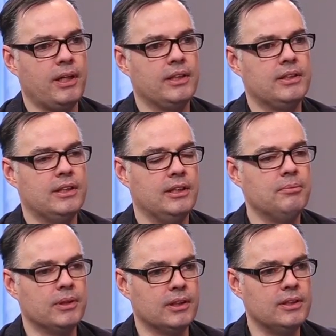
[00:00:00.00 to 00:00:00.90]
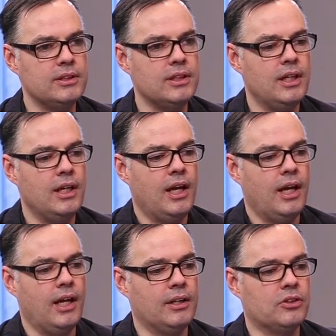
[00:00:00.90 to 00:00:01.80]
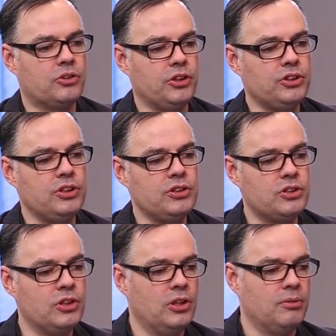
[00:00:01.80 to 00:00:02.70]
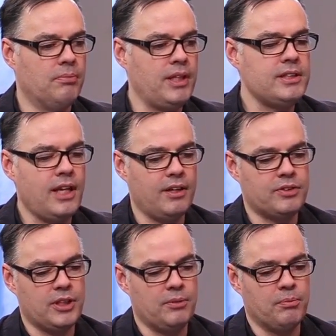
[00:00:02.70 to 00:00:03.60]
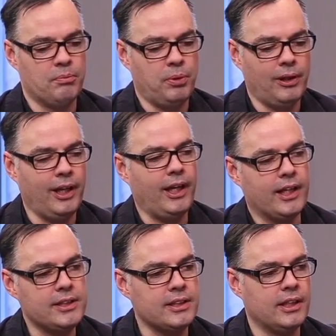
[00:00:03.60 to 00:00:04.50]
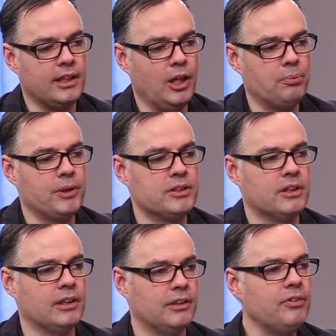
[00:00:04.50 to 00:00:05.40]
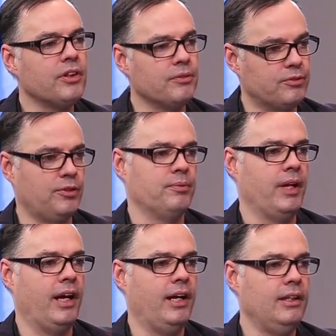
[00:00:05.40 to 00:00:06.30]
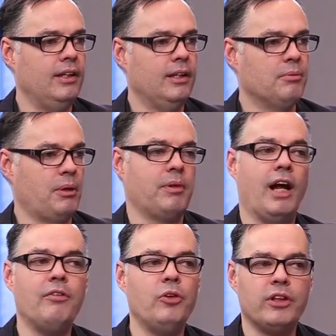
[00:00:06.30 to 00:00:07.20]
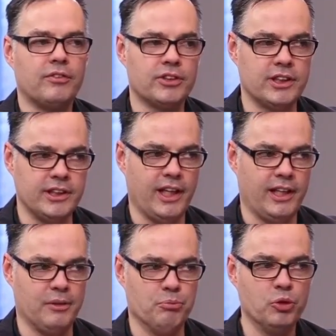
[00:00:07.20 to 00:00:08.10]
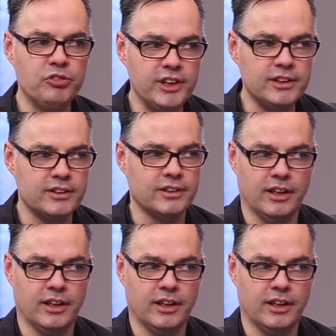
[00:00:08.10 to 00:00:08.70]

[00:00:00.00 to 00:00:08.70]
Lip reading: by demons, and Christians must have some place in helping deliver them from that. But I've only ever seen that in movies,